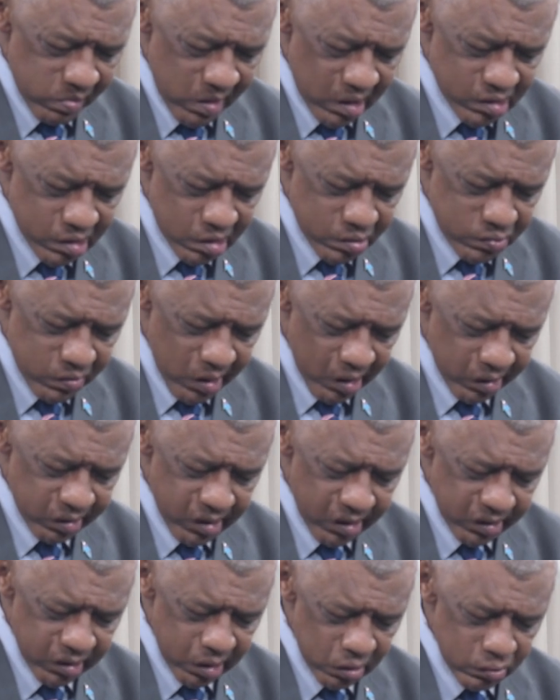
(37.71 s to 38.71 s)
measures we are
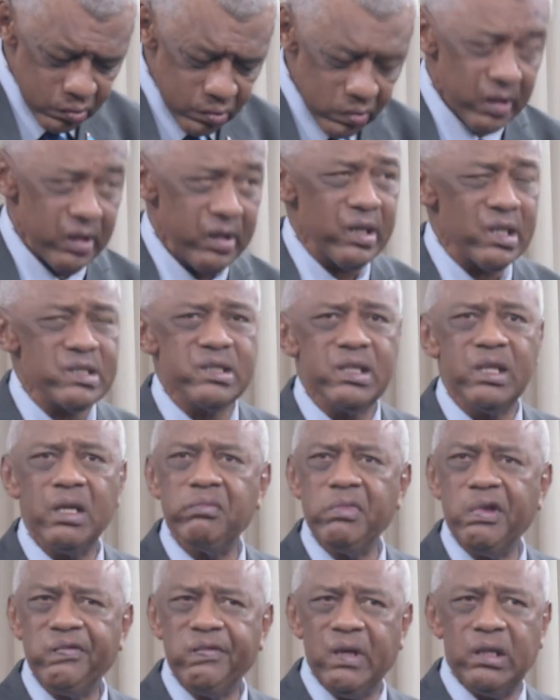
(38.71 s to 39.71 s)
taking to address
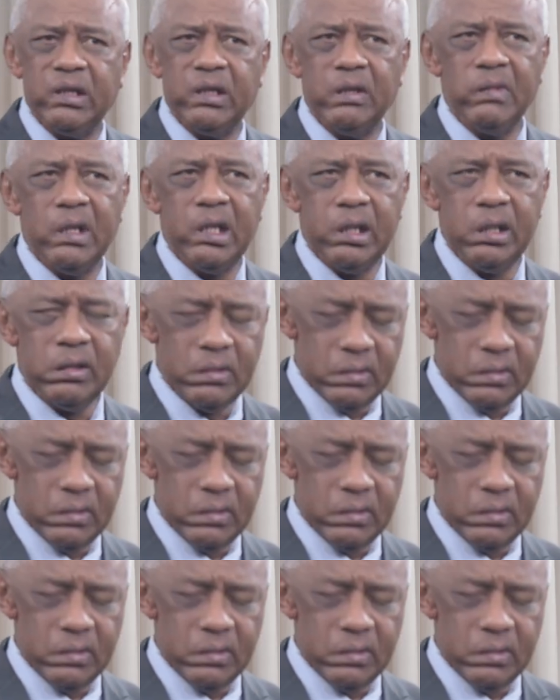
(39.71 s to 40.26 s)
them effectively.